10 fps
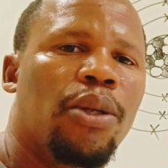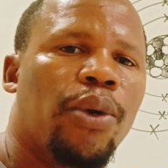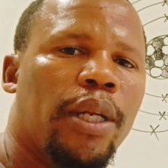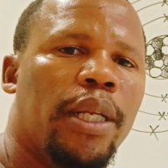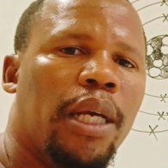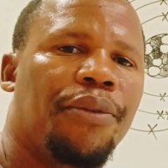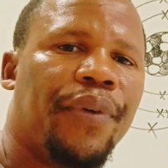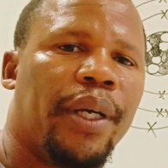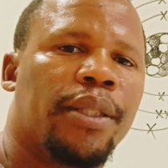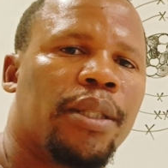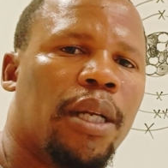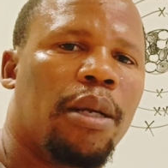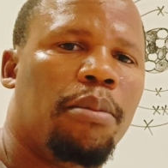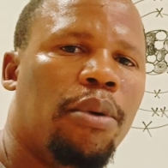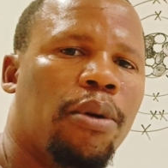they already have extra
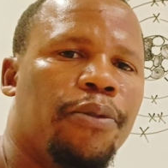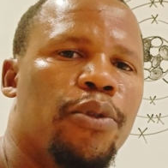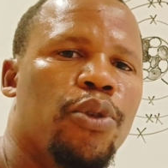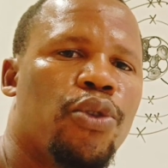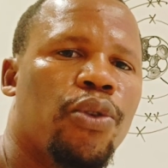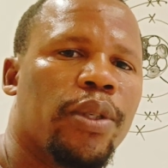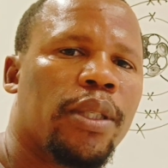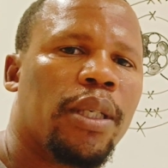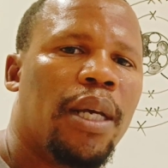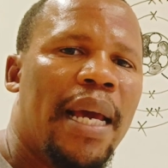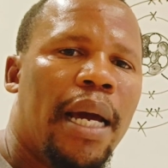number of neutrons.